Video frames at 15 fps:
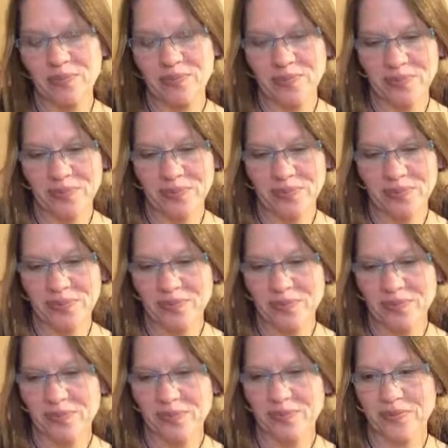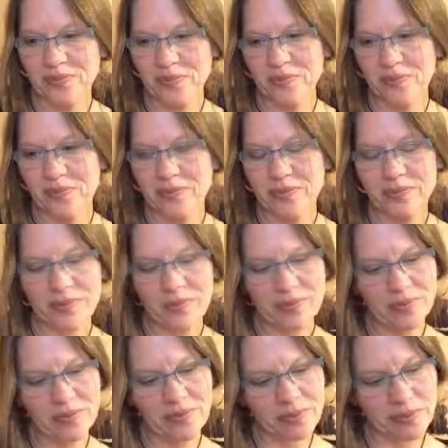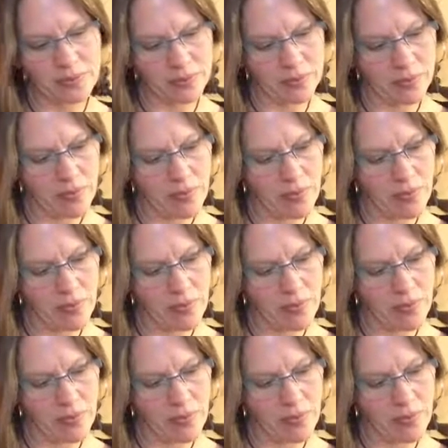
No one is speaking in this clip.